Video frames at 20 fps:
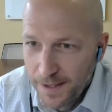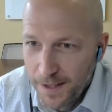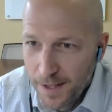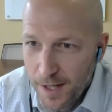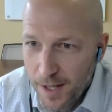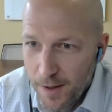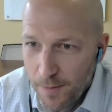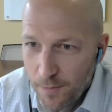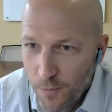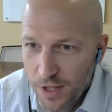
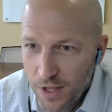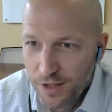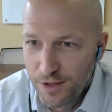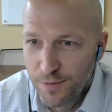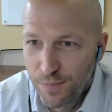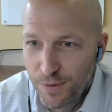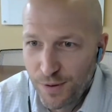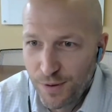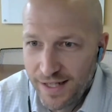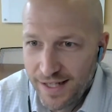um, what
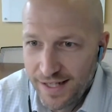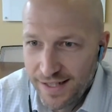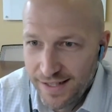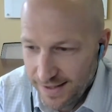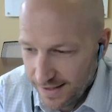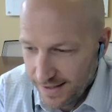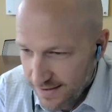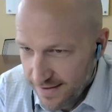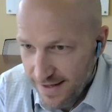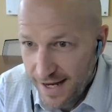your plan
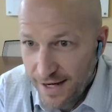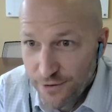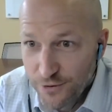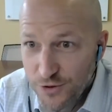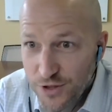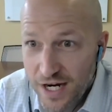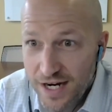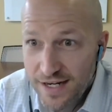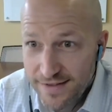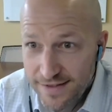is
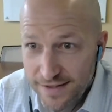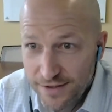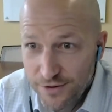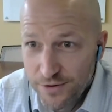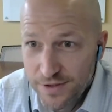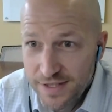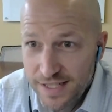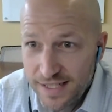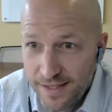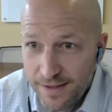energizing
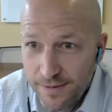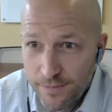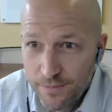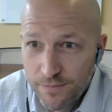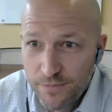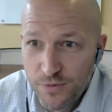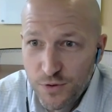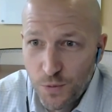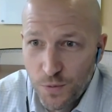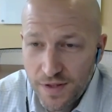your
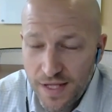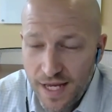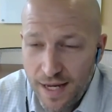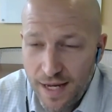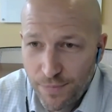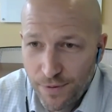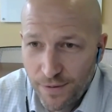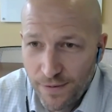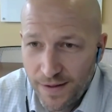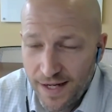team toward
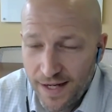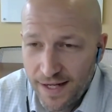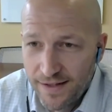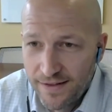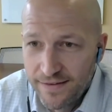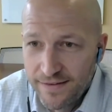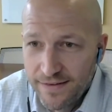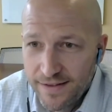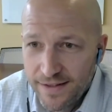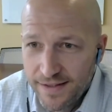that
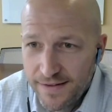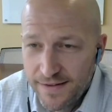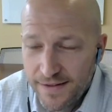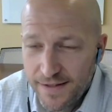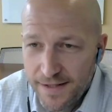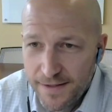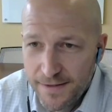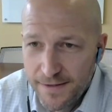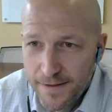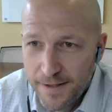plan and
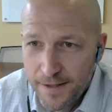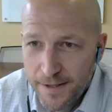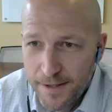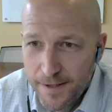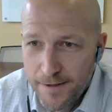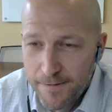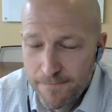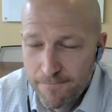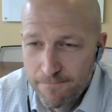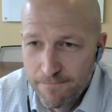then
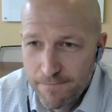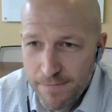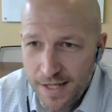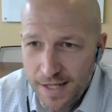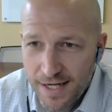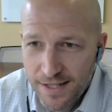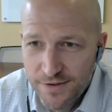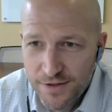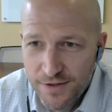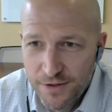um,
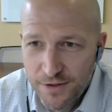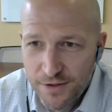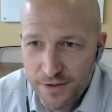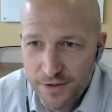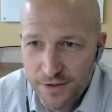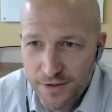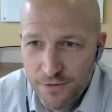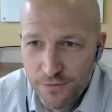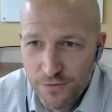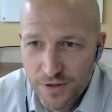
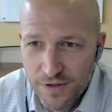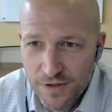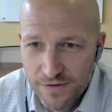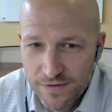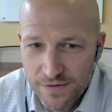execution